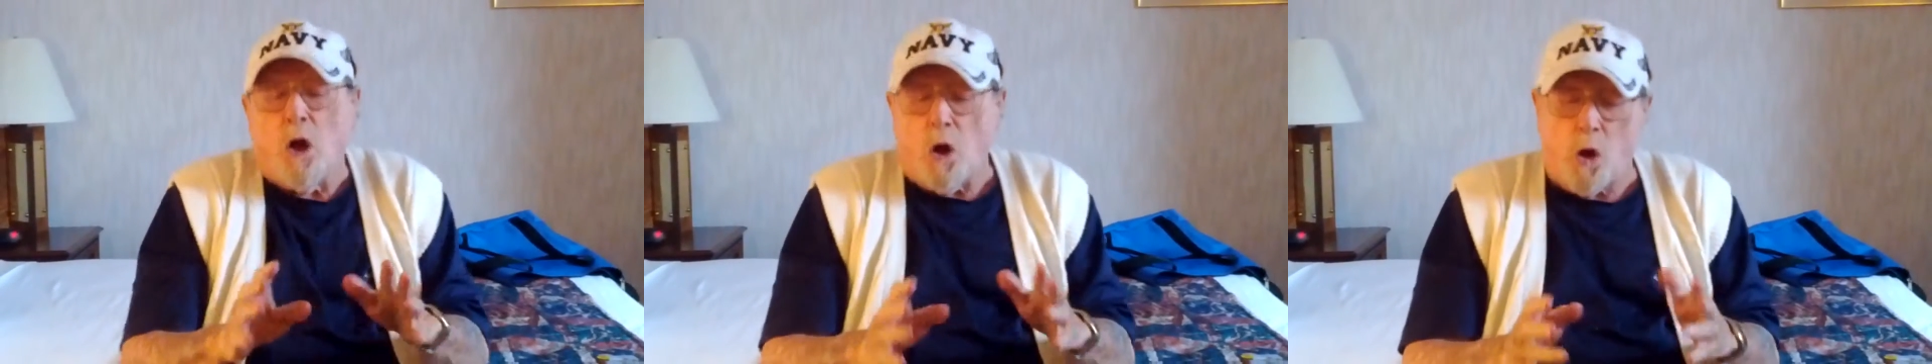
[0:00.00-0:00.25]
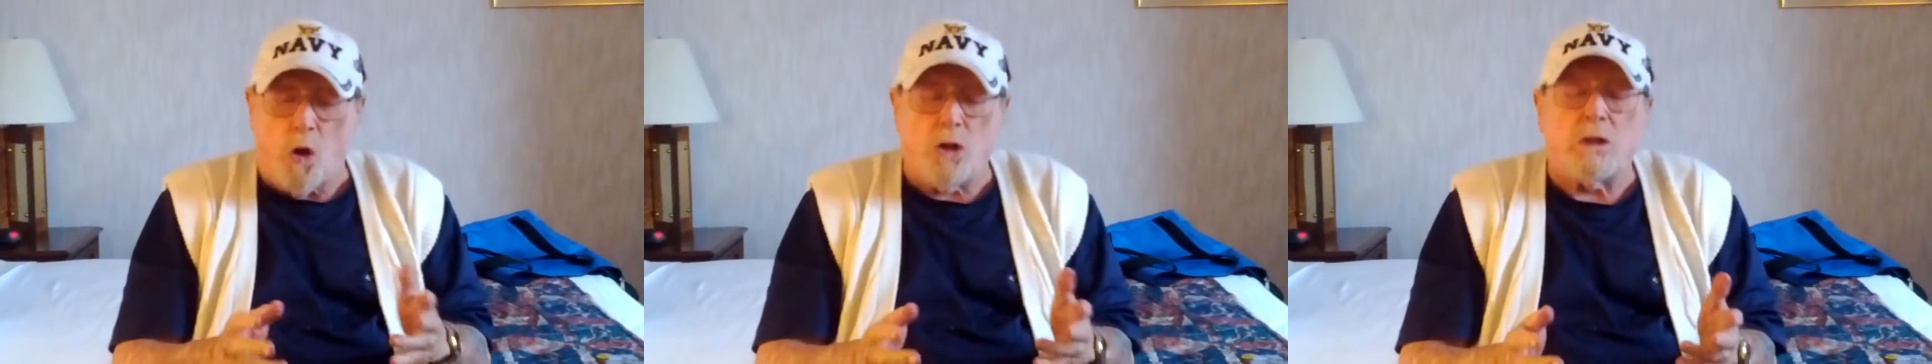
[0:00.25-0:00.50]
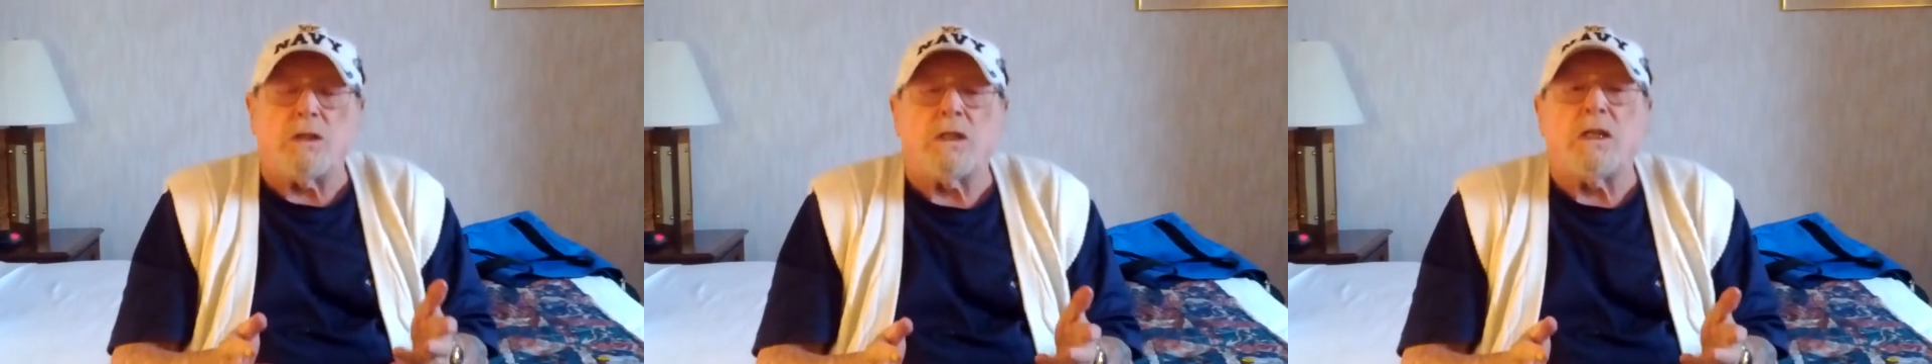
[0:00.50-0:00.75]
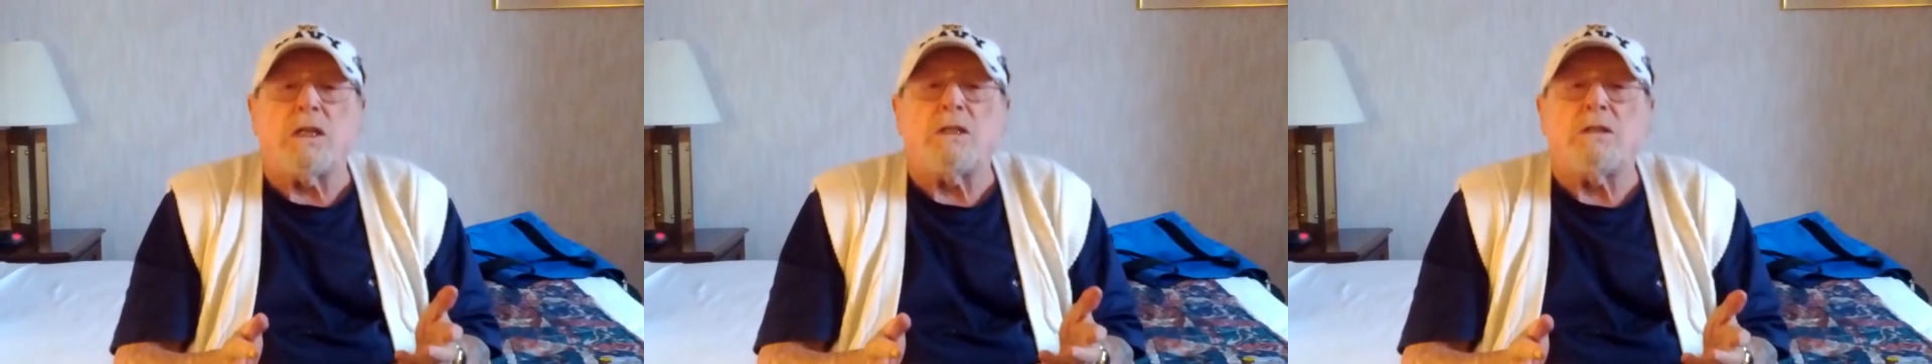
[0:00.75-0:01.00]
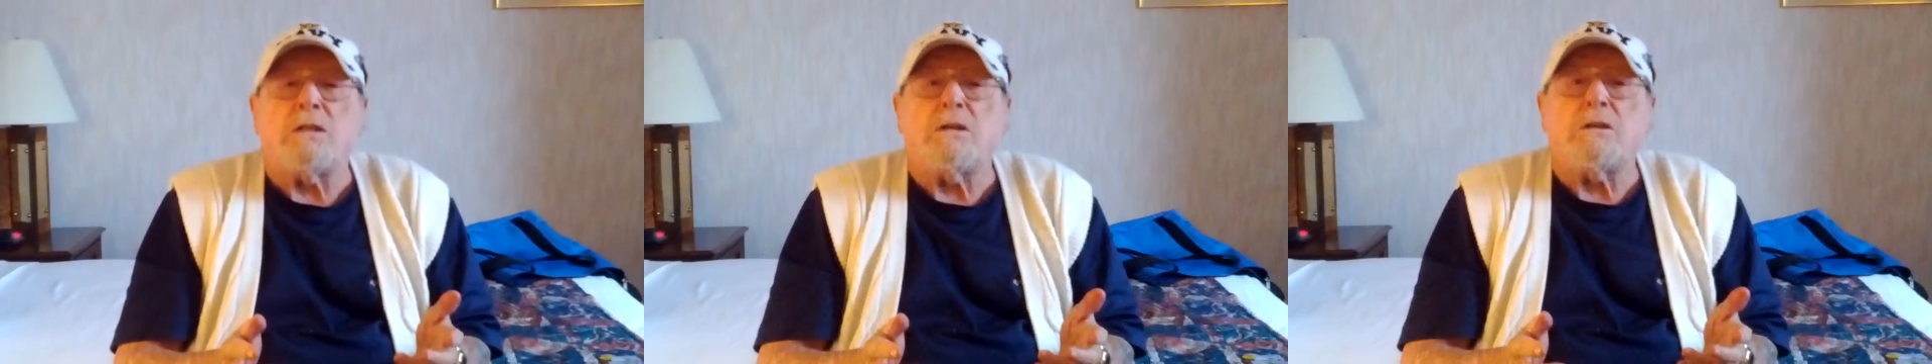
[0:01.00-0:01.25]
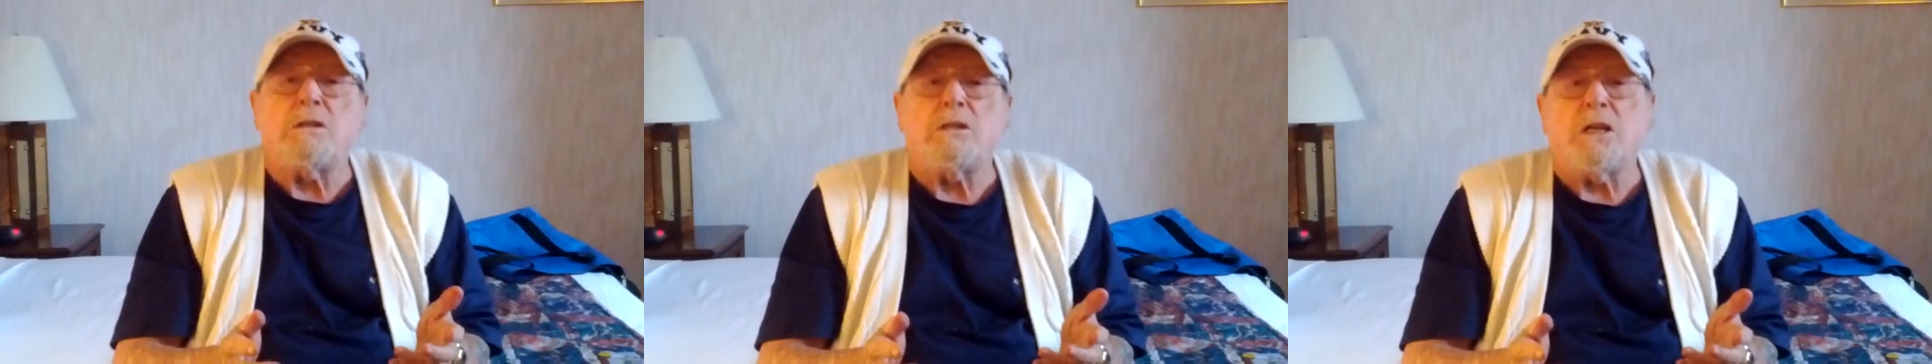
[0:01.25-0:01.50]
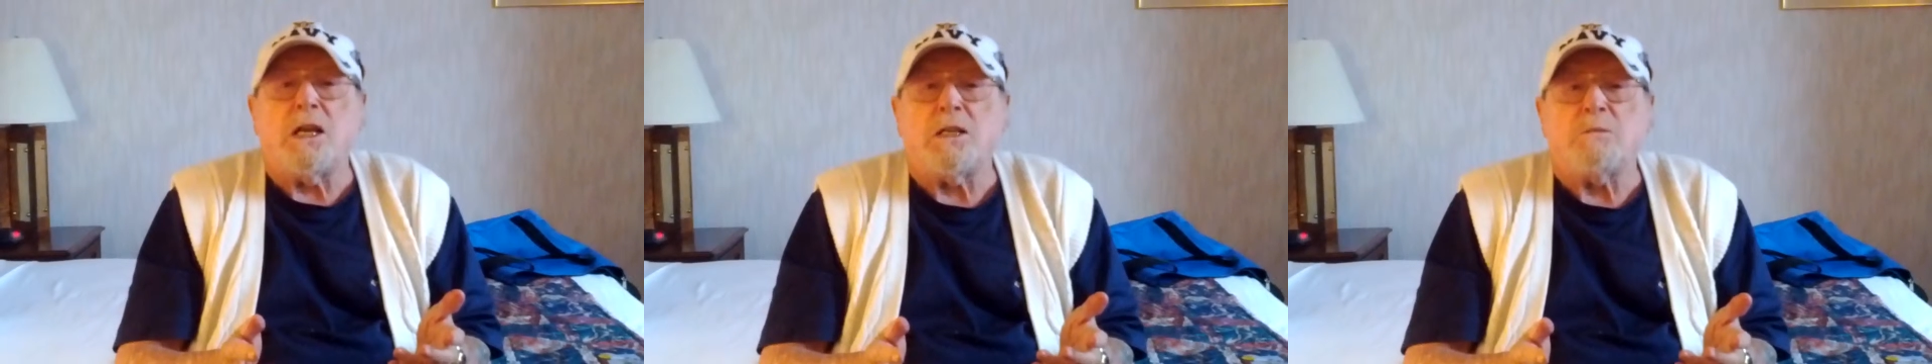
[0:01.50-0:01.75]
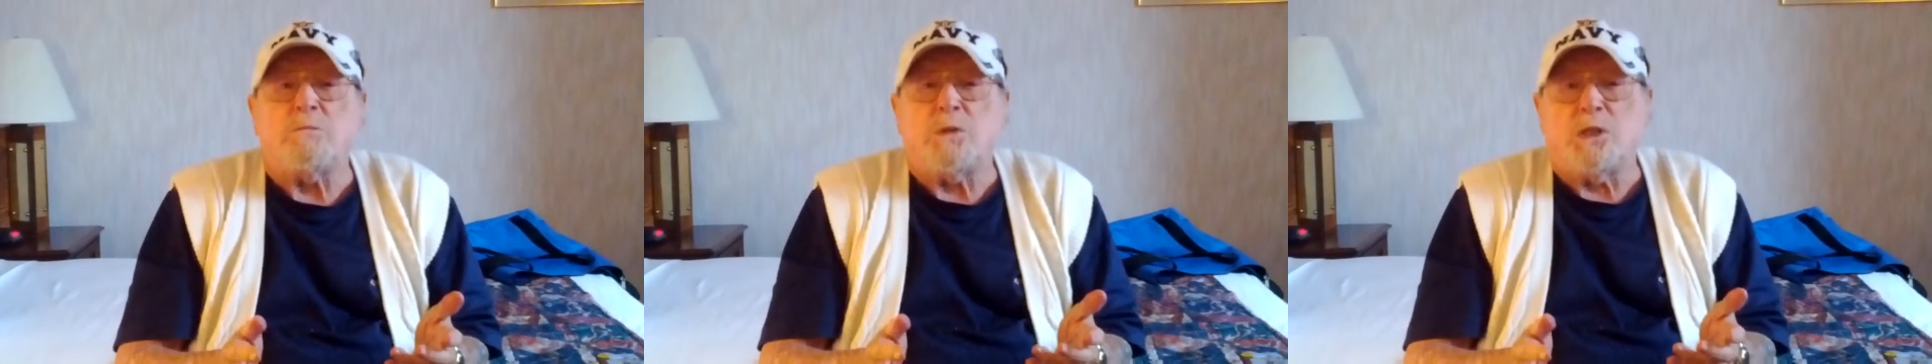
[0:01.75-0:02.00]
All day long
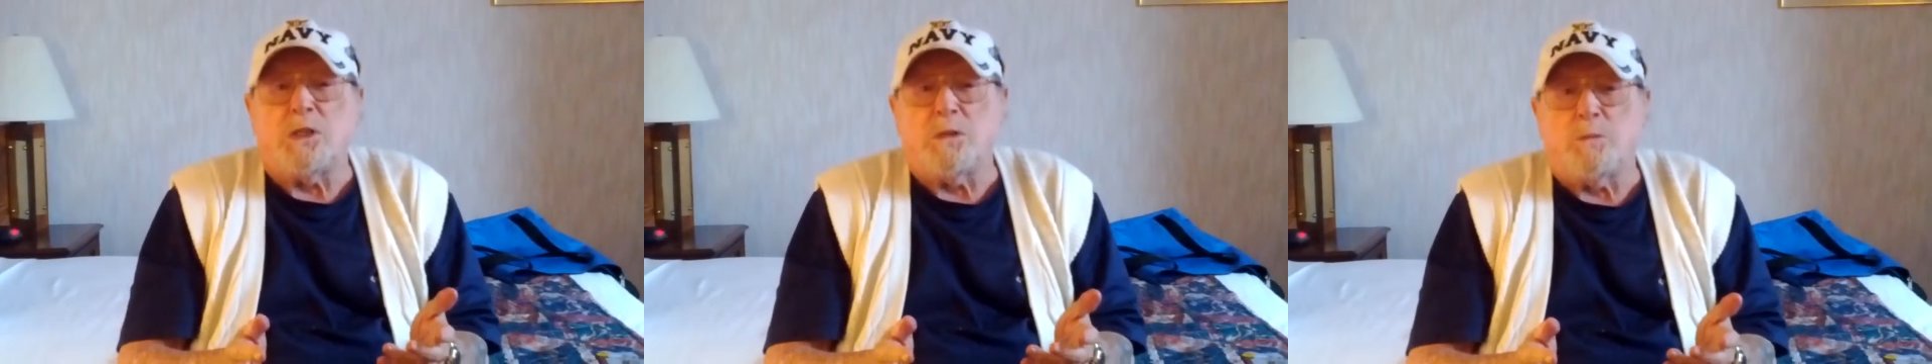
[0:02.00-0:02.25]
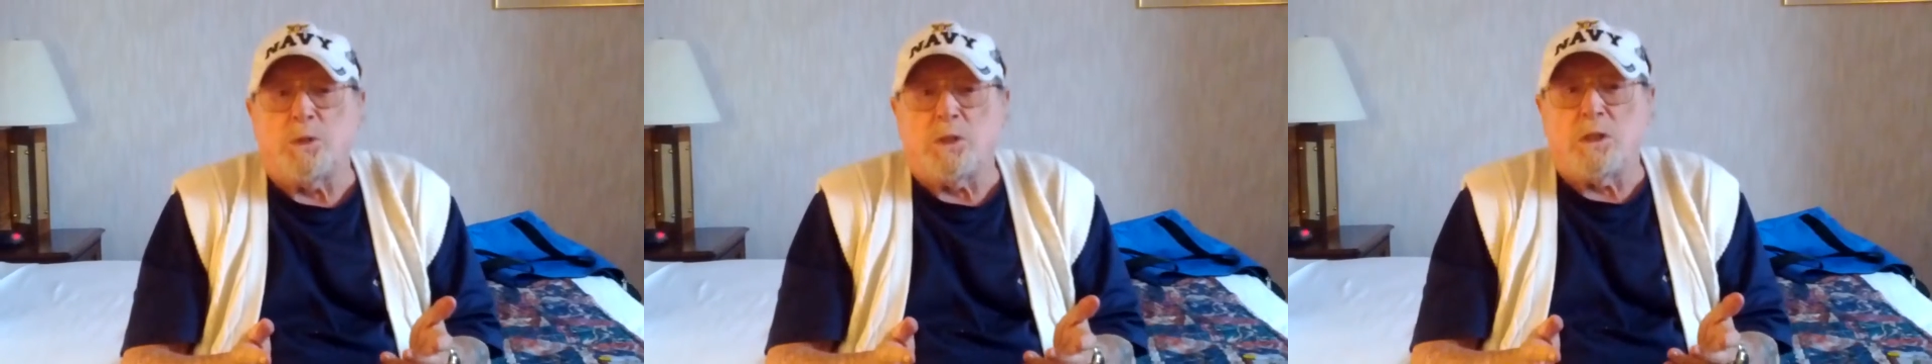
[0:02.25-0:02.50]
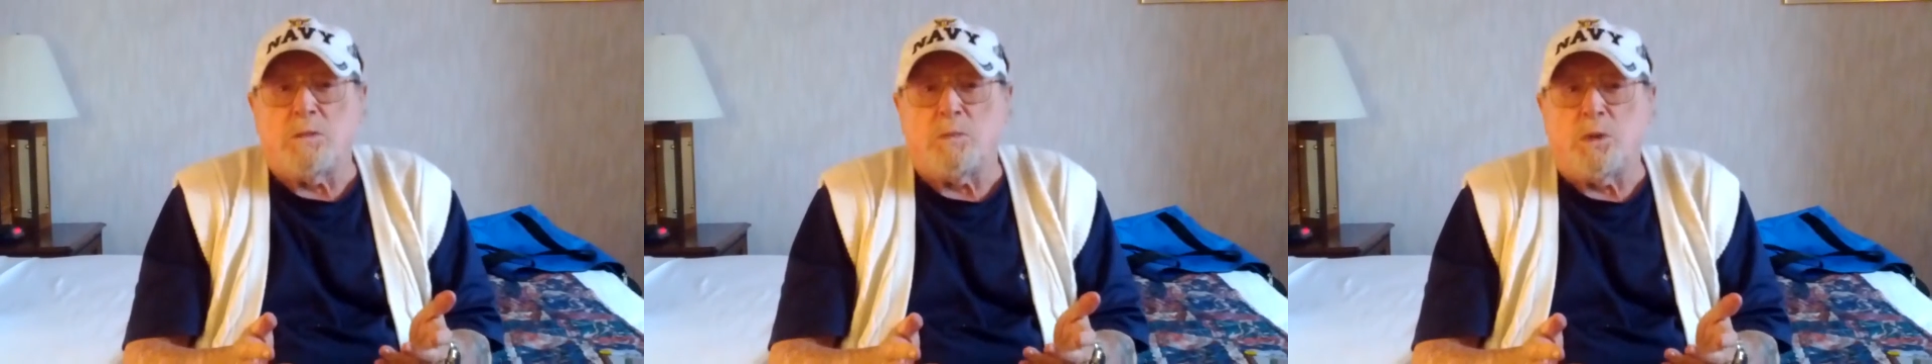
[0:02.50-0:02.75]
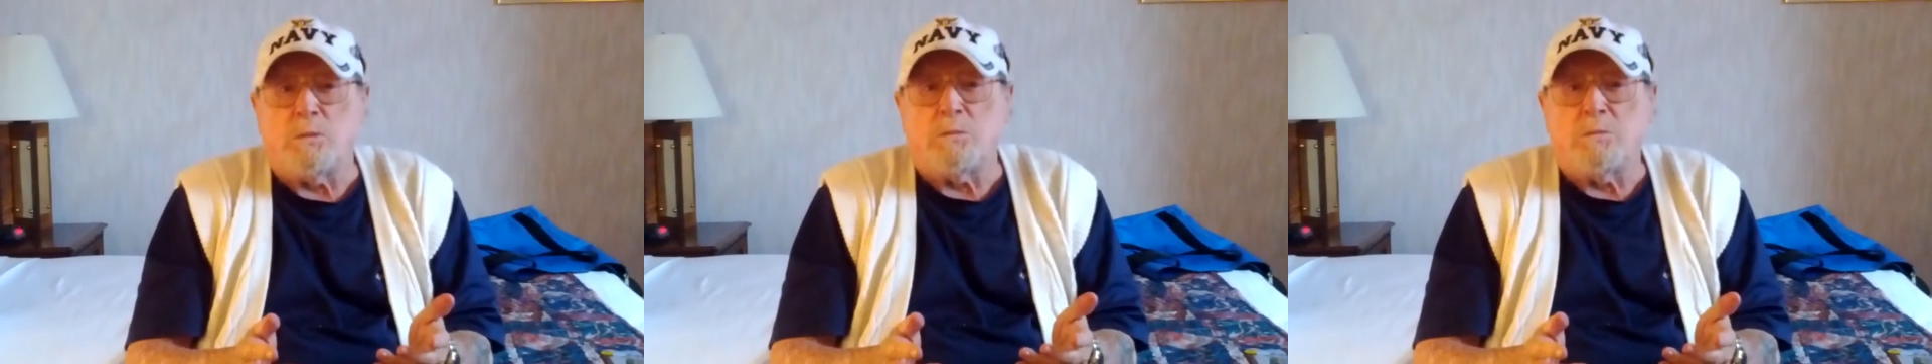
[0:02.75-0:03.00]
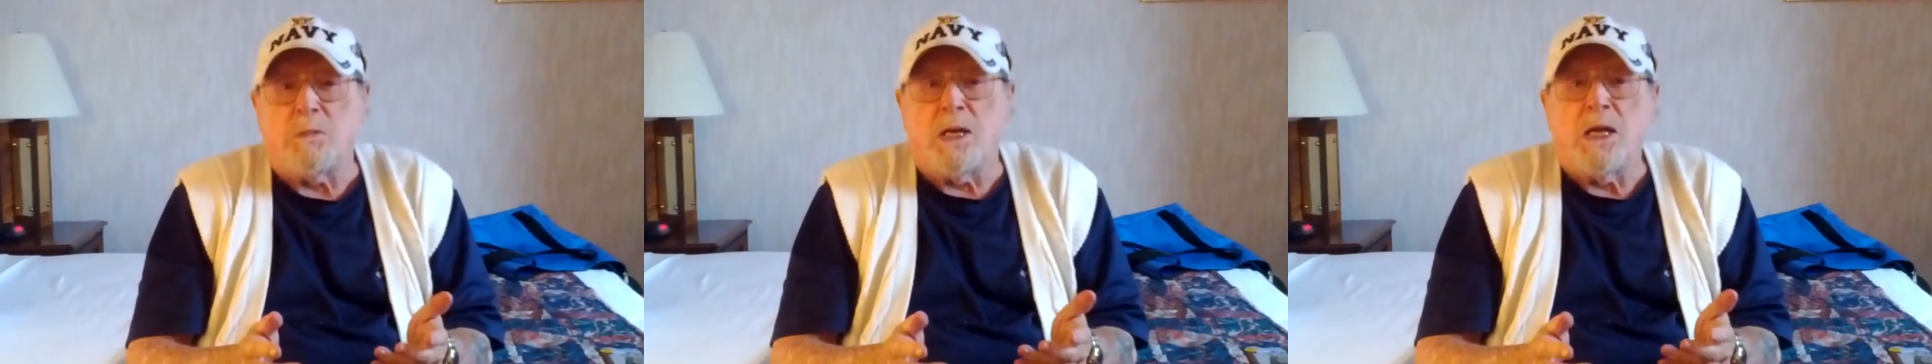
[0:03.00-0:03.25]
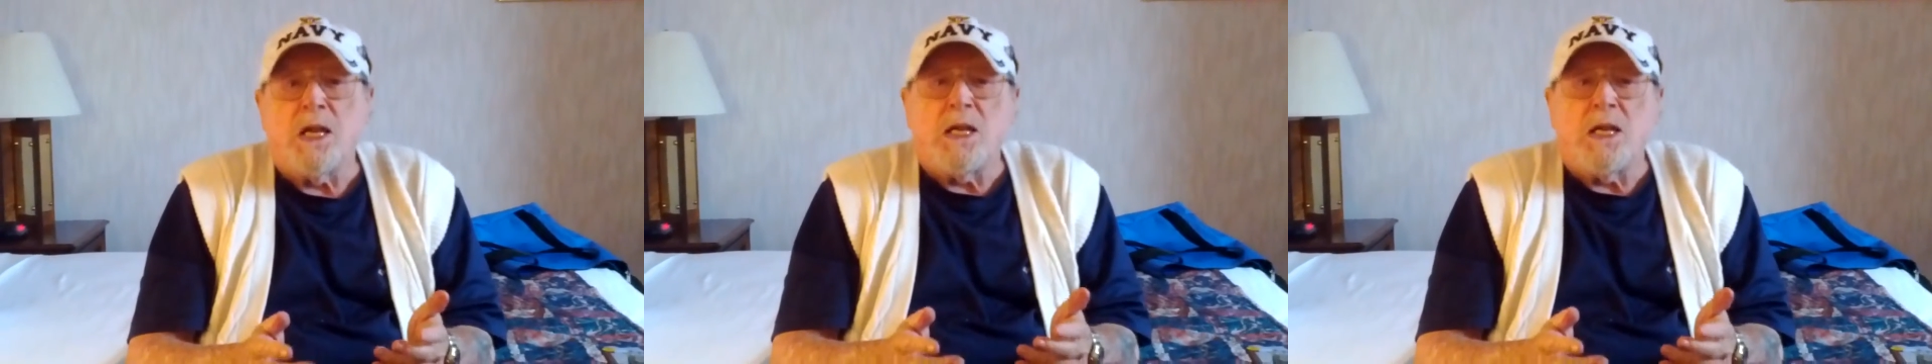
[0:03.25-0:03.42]
I'd biddy biddy bum